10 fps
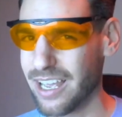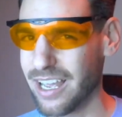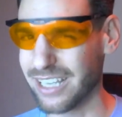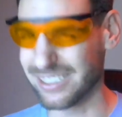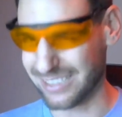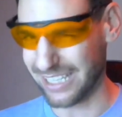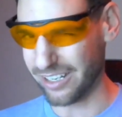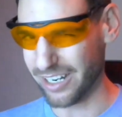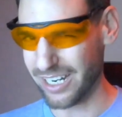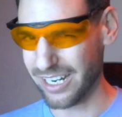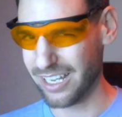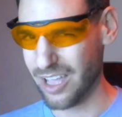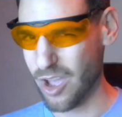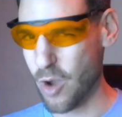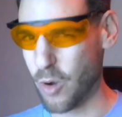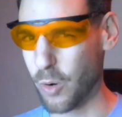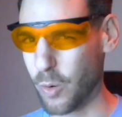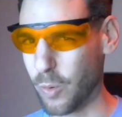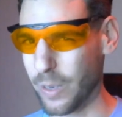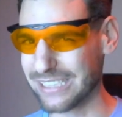a sinner
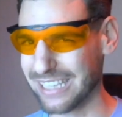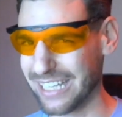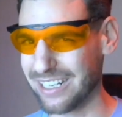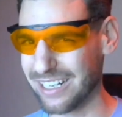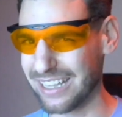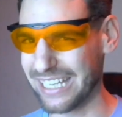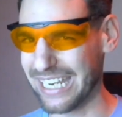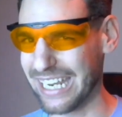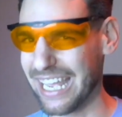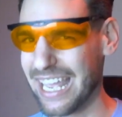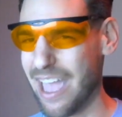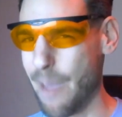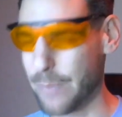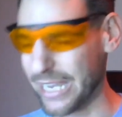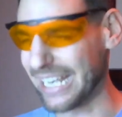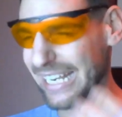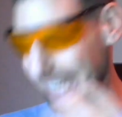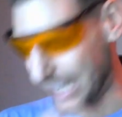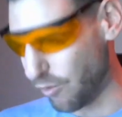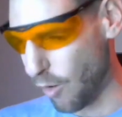who is literally being an
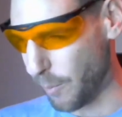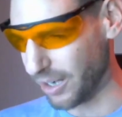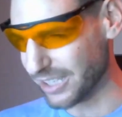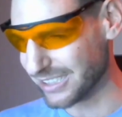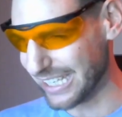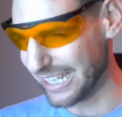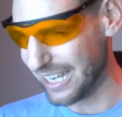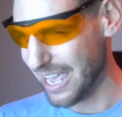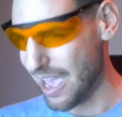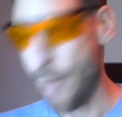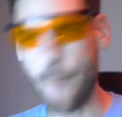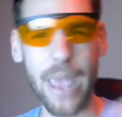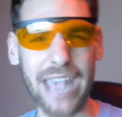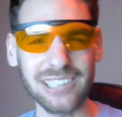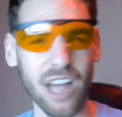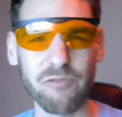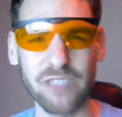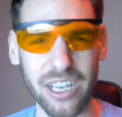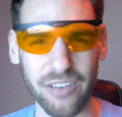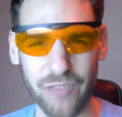evil person based off
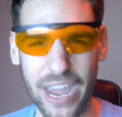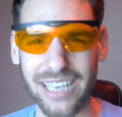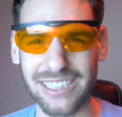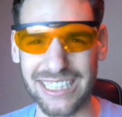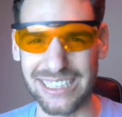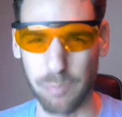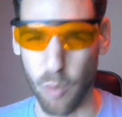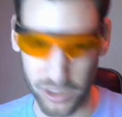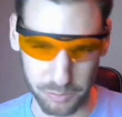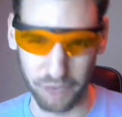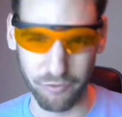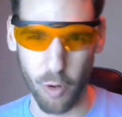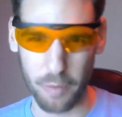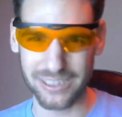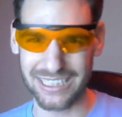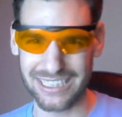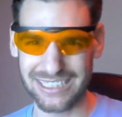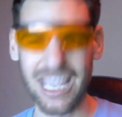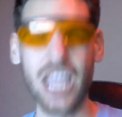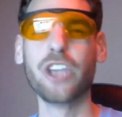their fantasy sports
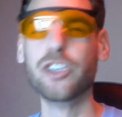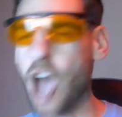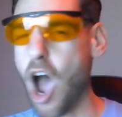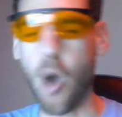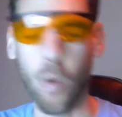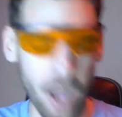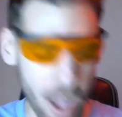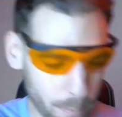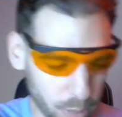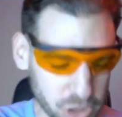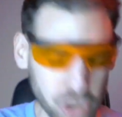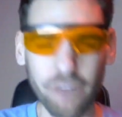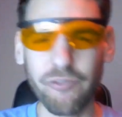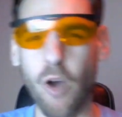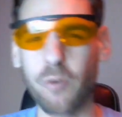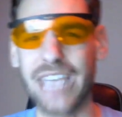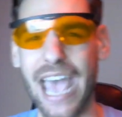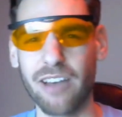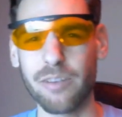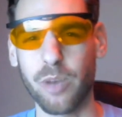performances? No. Put your phone
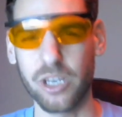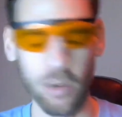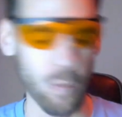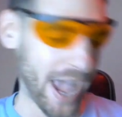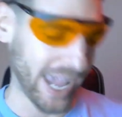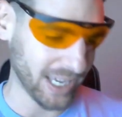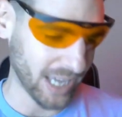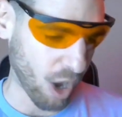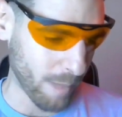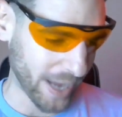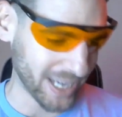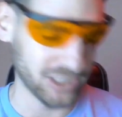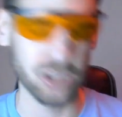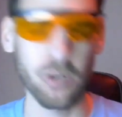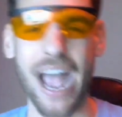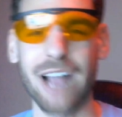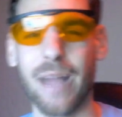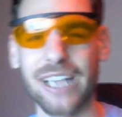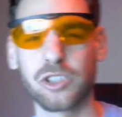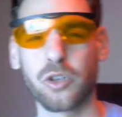down, put it away. I hope I didn't just crack
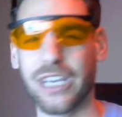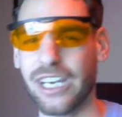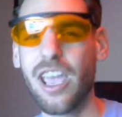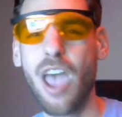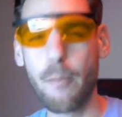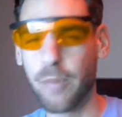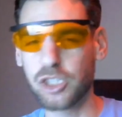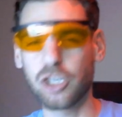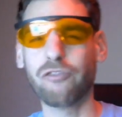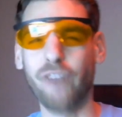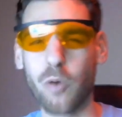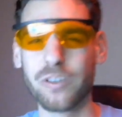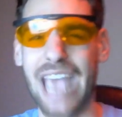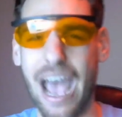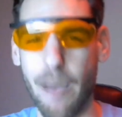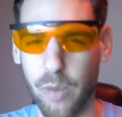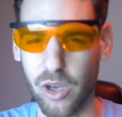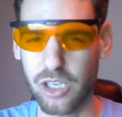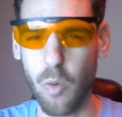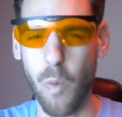my screen. Put your phone down, put
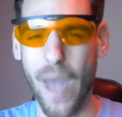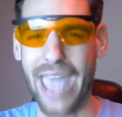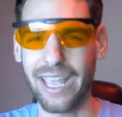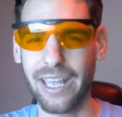it away.